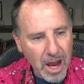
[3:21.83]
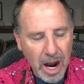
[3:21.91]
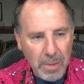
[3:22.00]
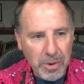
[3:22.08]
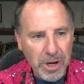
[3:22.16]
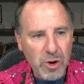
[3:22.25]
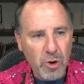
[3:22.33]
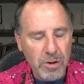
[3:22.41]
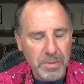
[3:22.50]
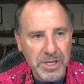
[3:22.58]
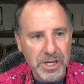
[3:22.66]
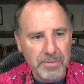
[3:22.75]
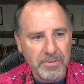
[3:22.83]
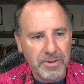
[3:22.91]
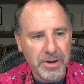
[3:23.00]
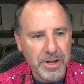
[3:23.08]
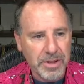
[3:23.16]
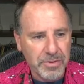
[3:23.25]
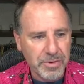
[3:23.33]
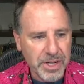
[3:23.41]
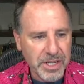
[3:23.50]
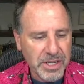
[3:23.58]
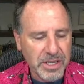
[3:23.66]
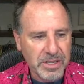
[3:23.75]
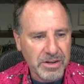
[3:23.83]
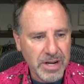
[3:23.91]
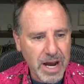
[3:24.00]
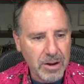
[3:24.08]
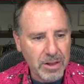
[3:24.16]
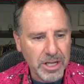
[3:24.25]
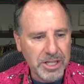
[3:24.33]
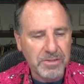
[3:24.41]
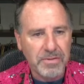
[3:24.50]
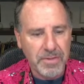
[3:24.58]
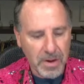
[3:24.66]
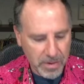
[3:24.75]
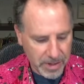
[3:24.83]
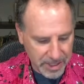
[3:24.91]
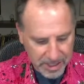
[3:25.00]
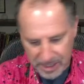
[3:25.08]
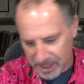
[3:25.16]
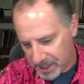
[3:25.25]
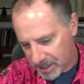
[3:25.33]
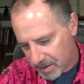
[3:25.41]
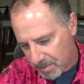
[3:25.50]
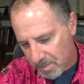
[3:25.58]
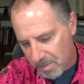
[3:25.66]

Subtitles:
I bring Corbis up for another reason. So now let's focus.